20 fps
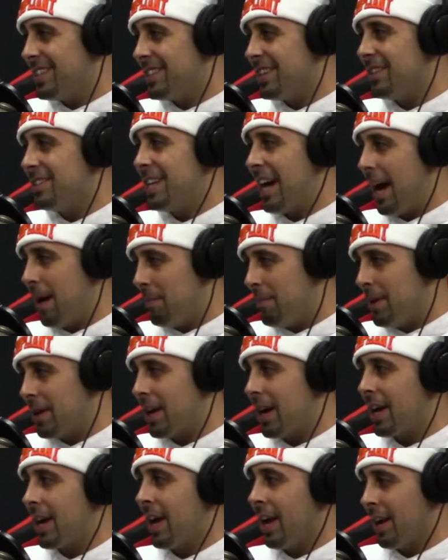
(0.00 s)
a
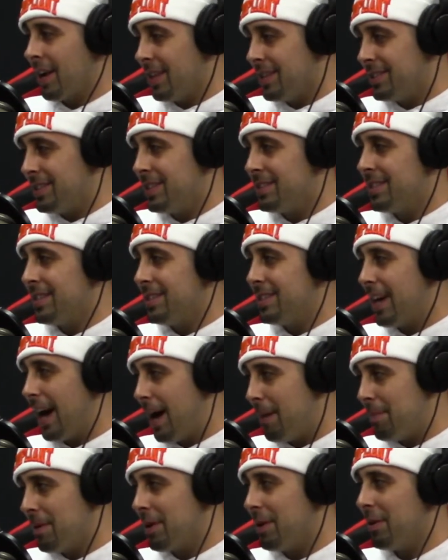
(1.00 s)
topic, a consistent
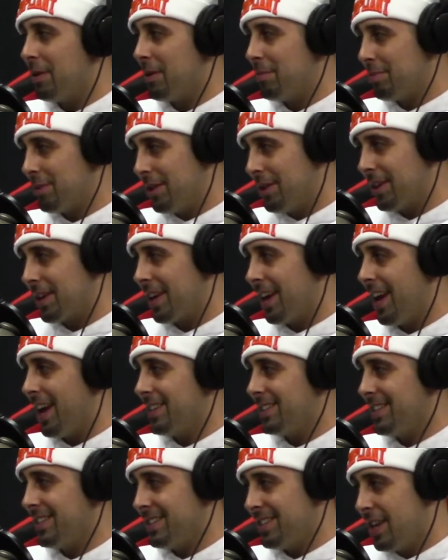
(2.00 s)
topic on the
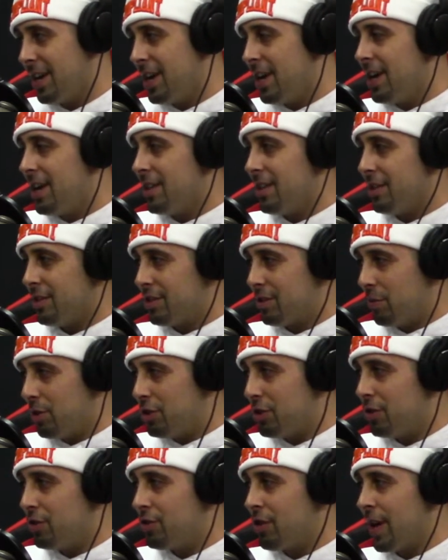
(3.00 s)
PlugCast is the
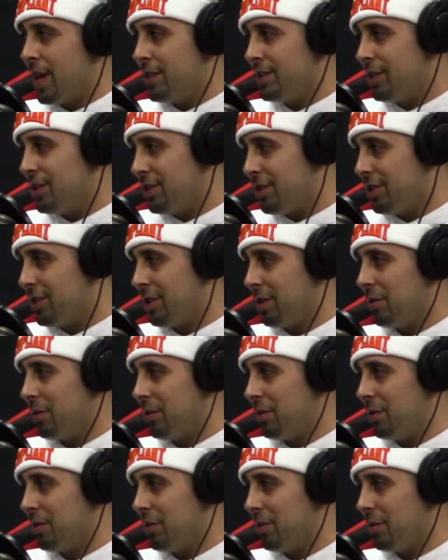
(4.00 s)
swisher transition to the